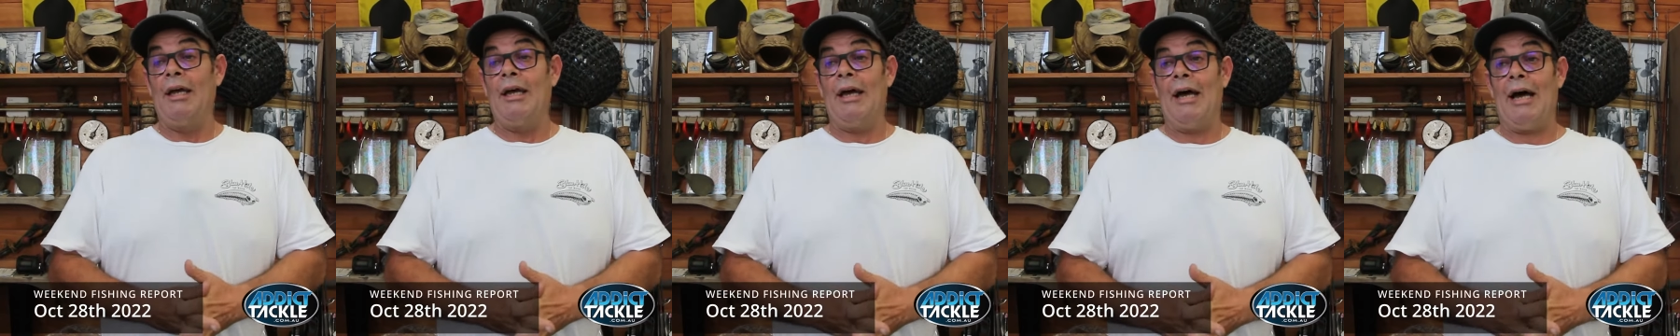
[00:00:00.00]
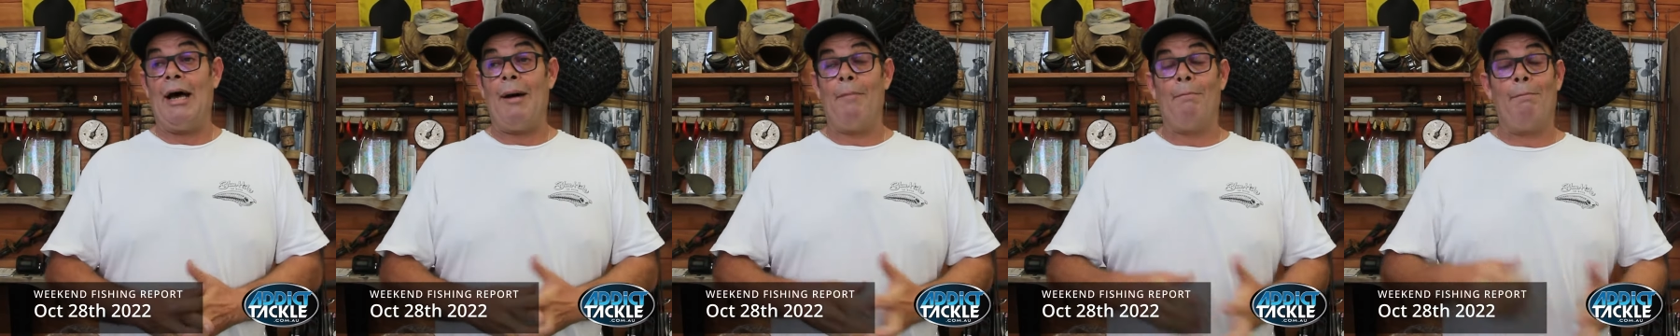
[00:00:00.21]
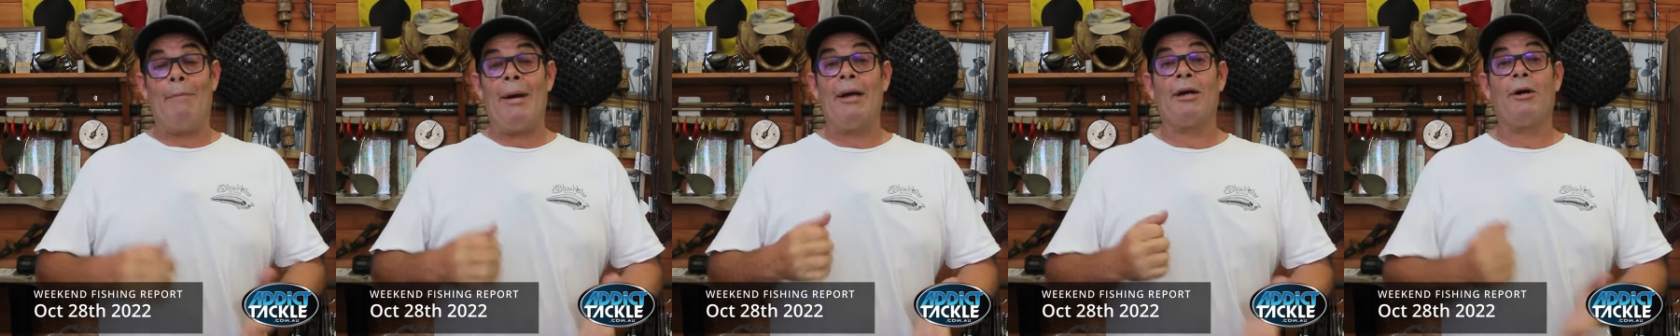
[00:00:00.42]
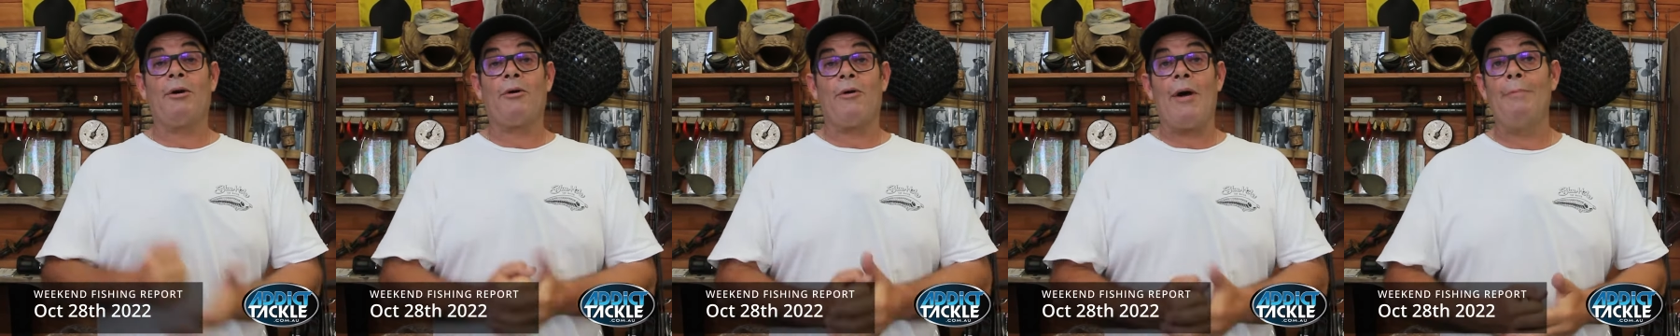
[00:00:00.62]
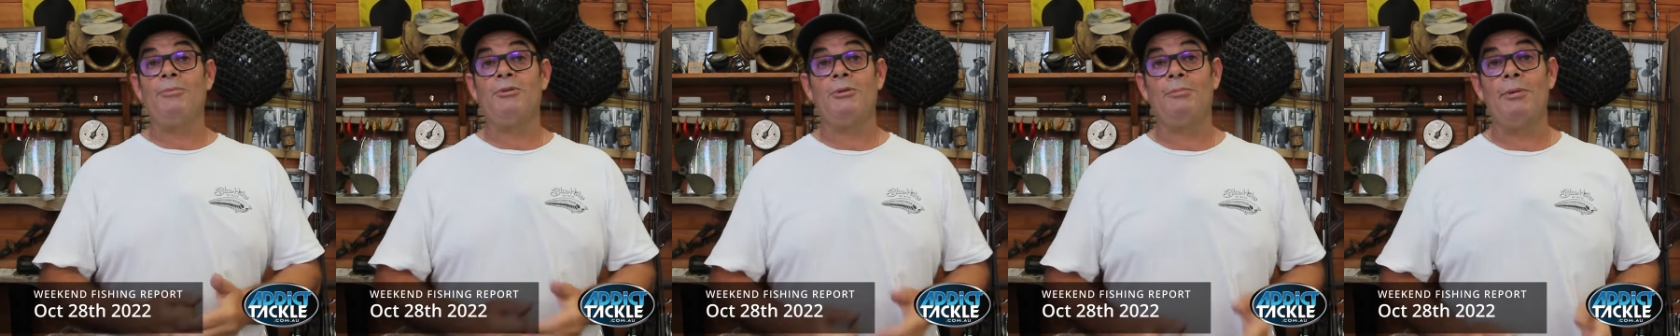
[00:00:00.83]
Uh, mud
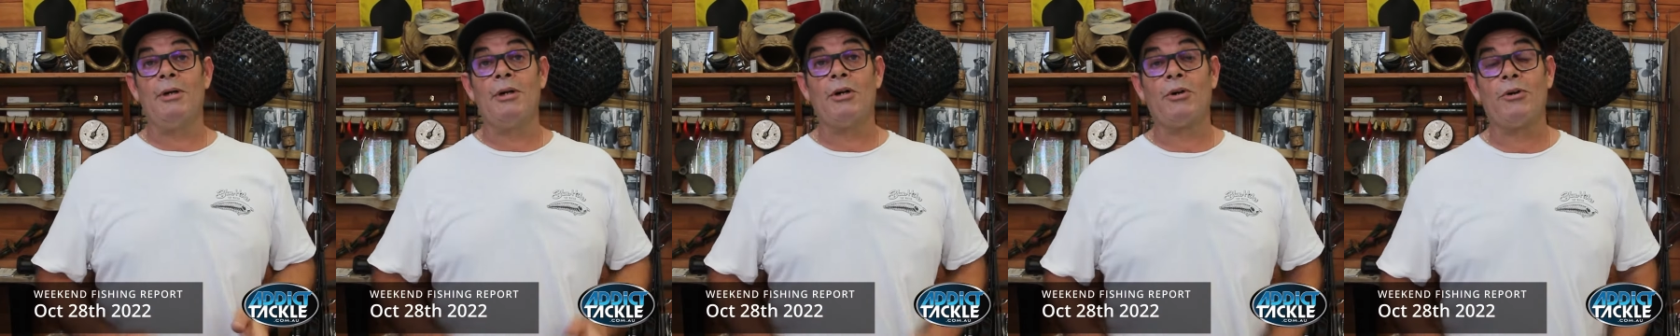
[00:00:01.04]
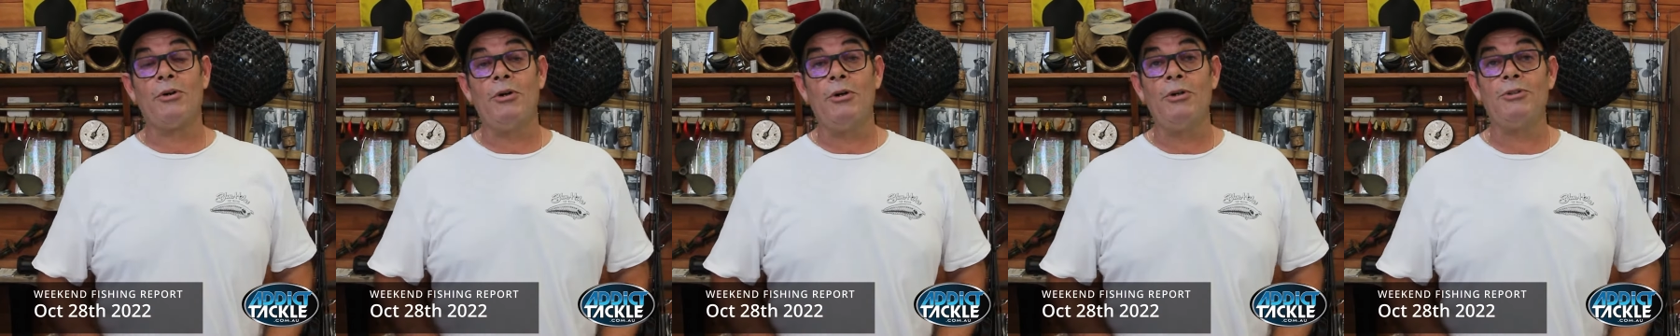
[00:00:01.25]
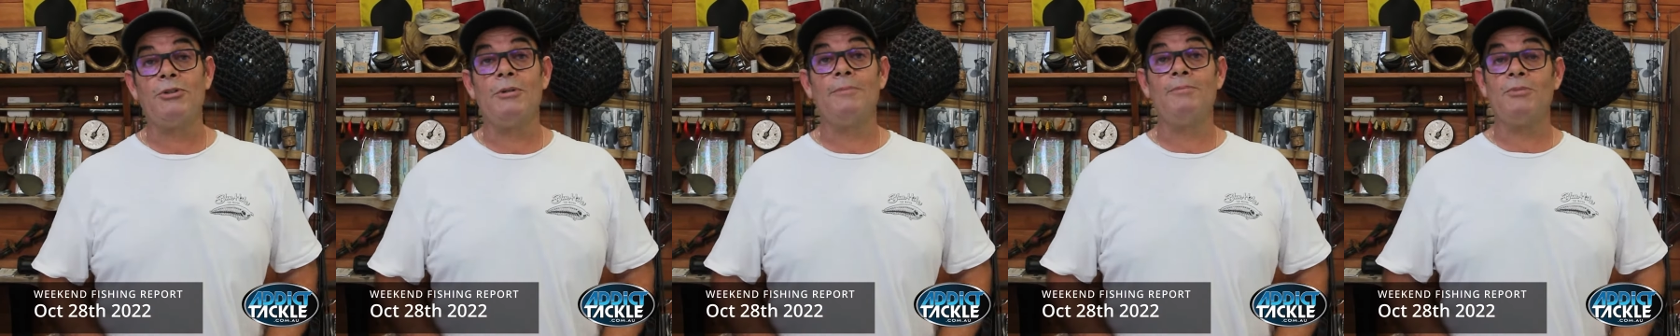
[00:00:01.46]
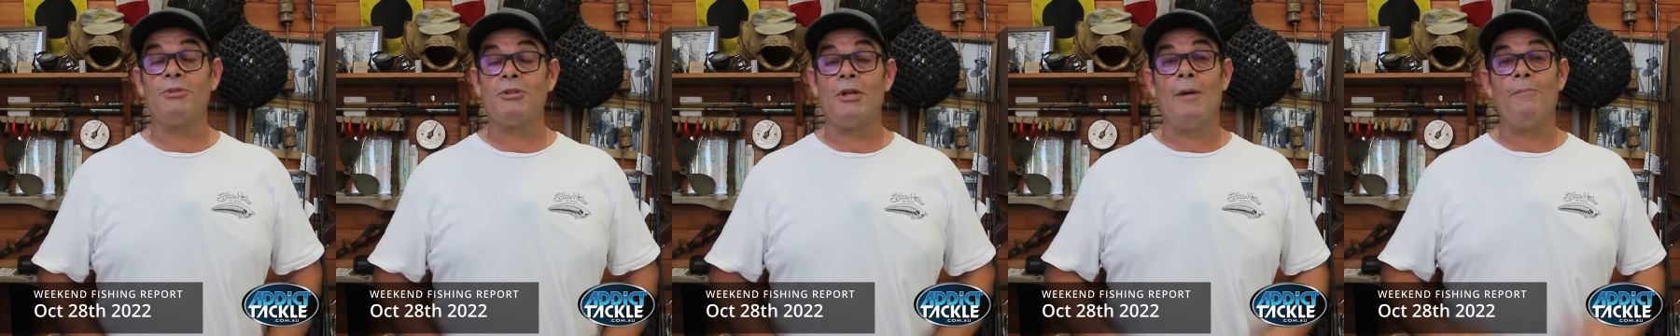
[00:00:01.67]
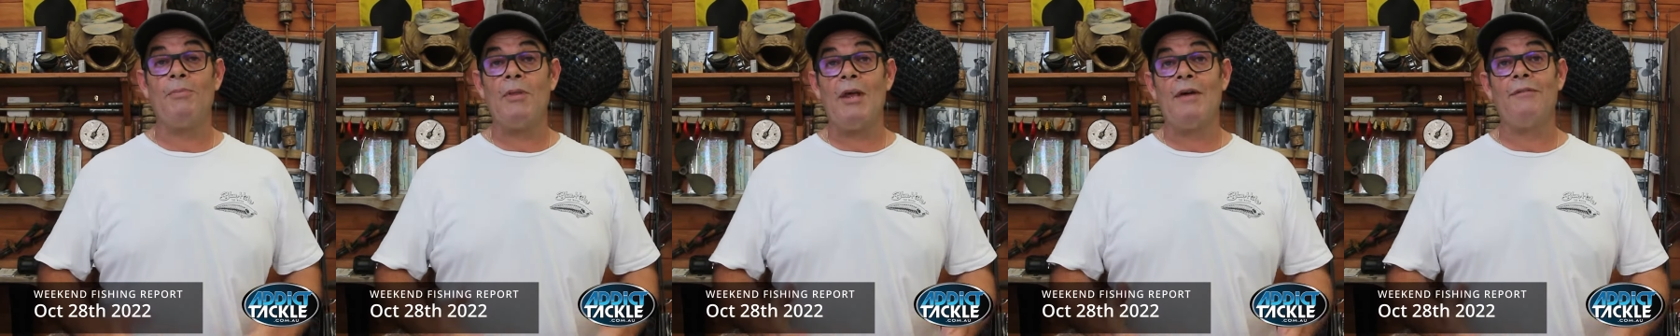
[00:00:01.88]
crabs have been cruising,
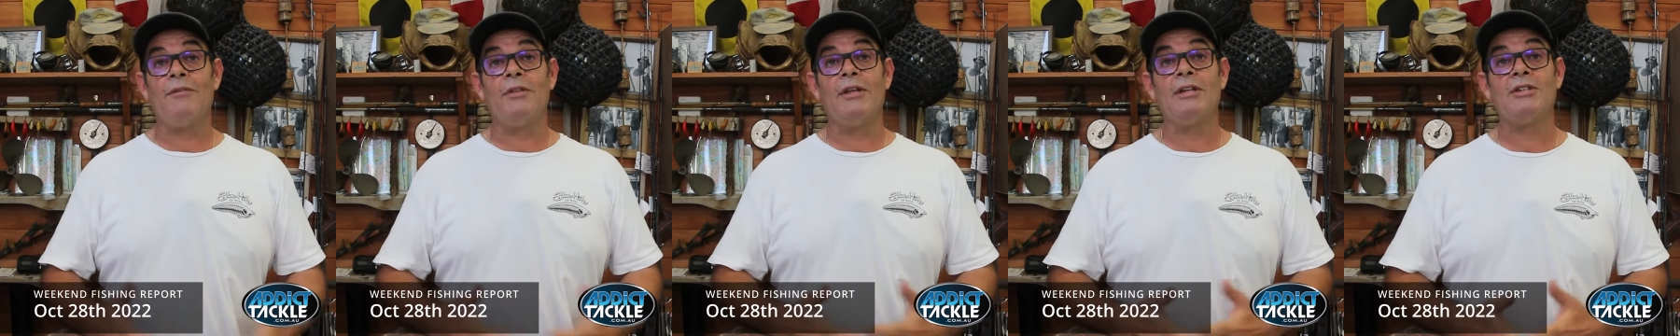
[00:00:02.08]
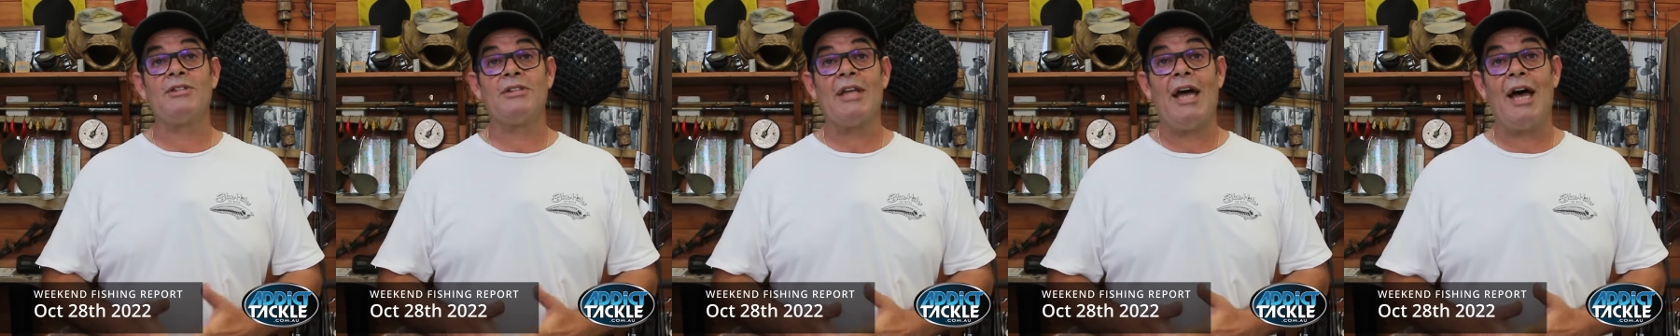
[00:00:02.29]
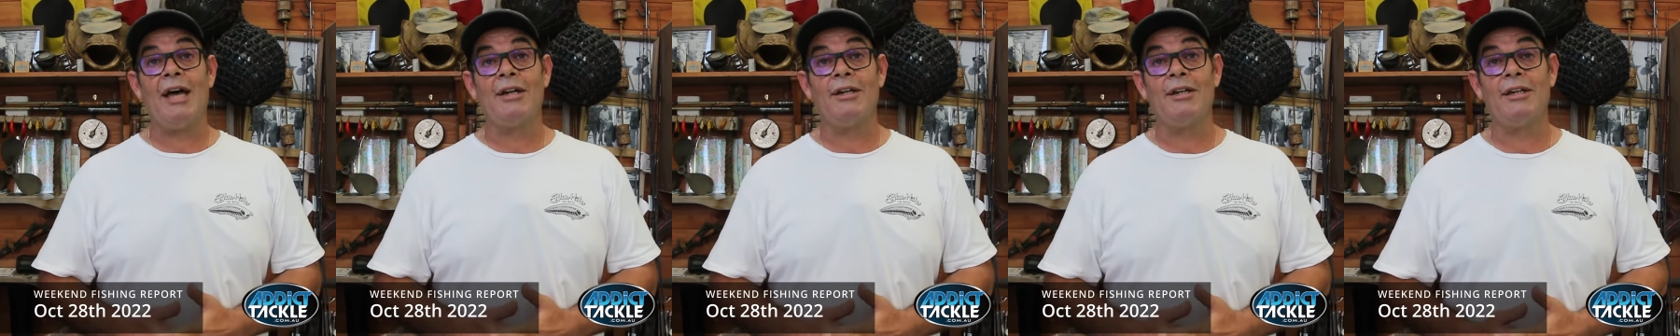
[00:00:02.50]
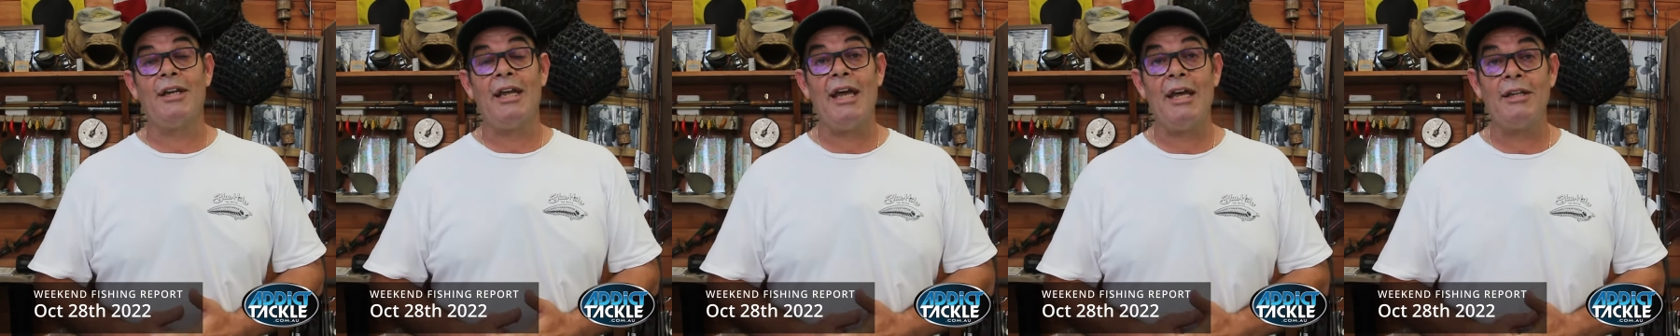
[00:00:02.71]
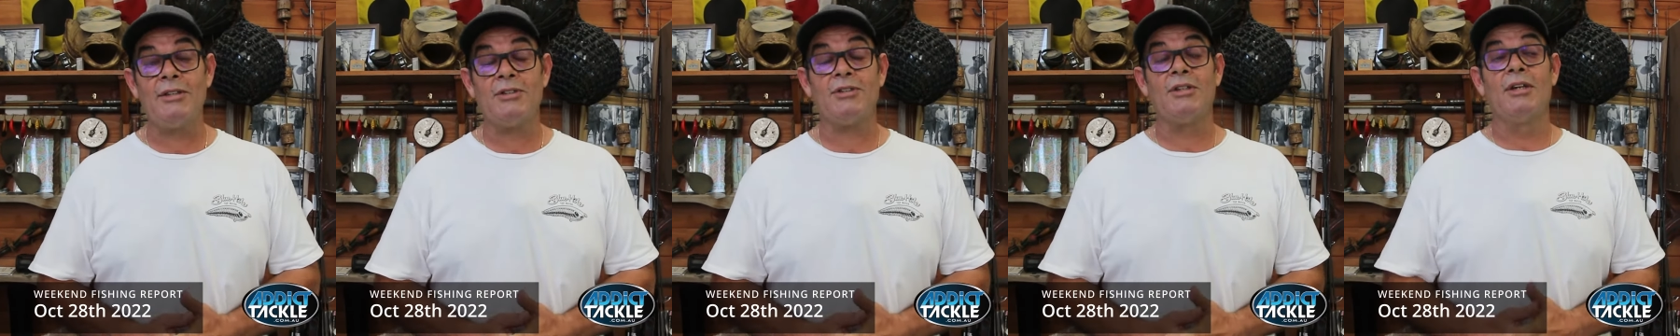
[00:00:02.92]
so everything's starting to
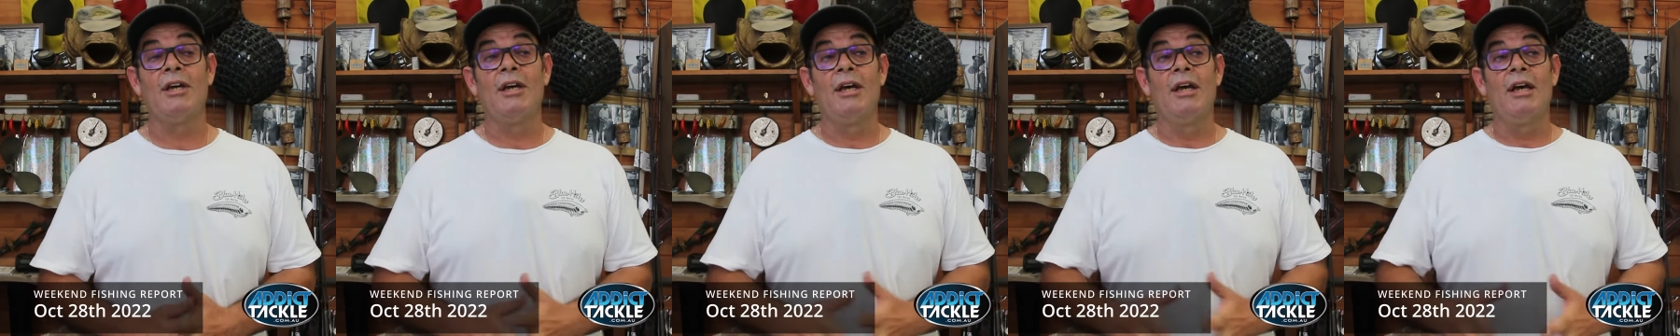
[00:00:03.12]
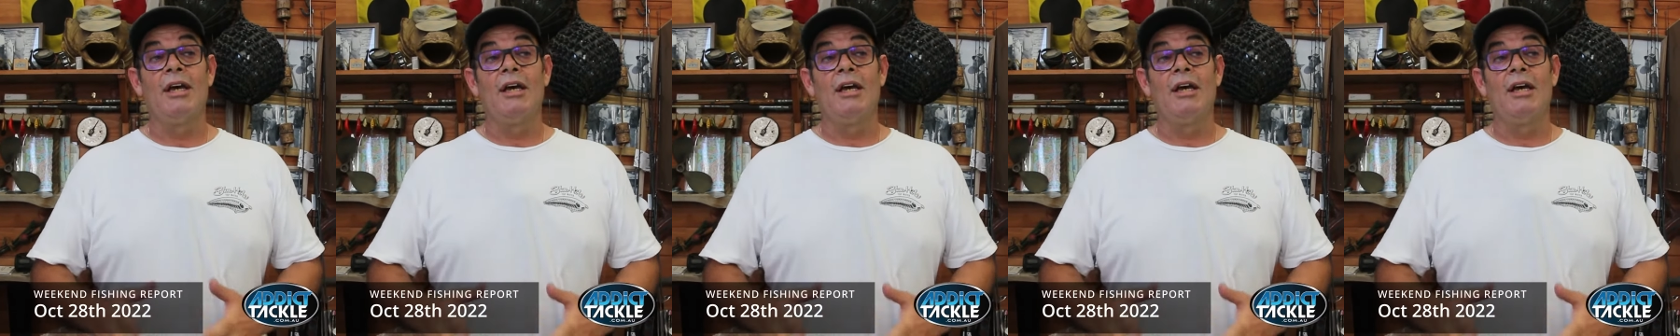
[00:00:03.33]
dance.